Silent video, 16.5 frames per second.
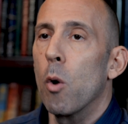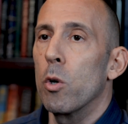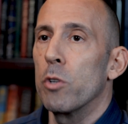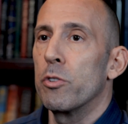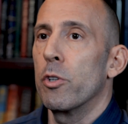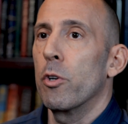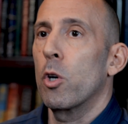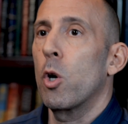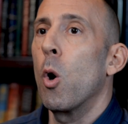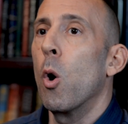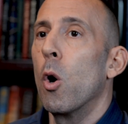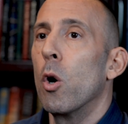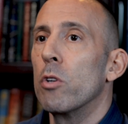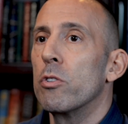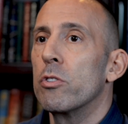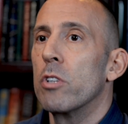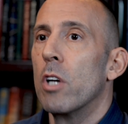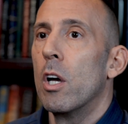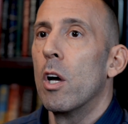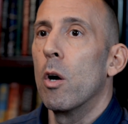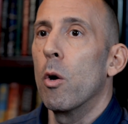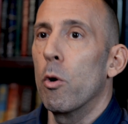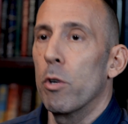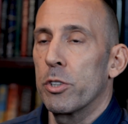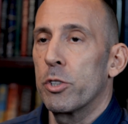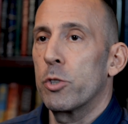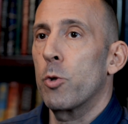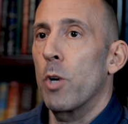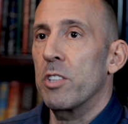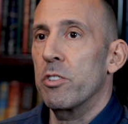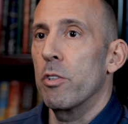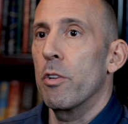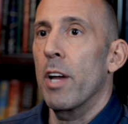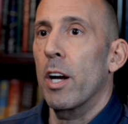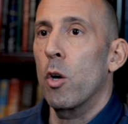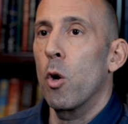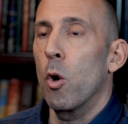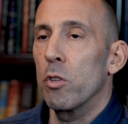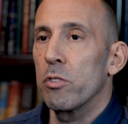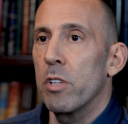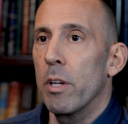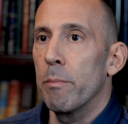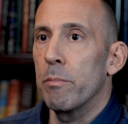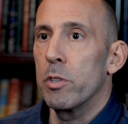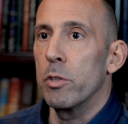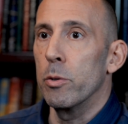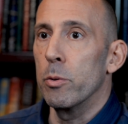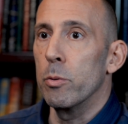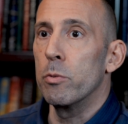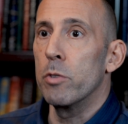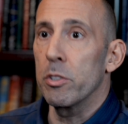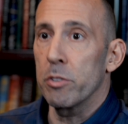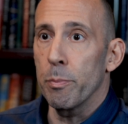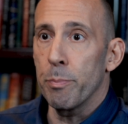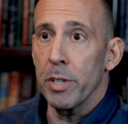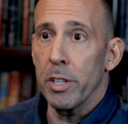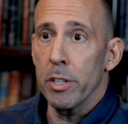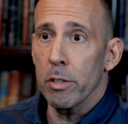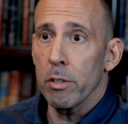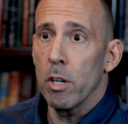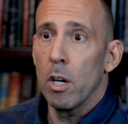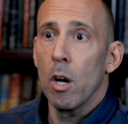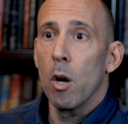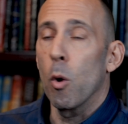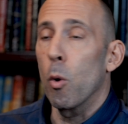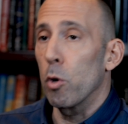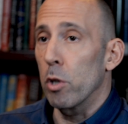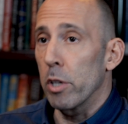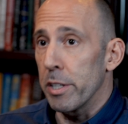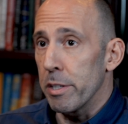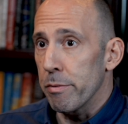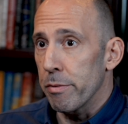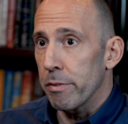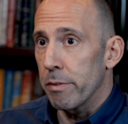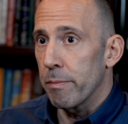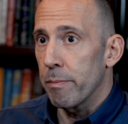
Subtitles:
or is there a cause or a stressor that caused them to disappear or leave?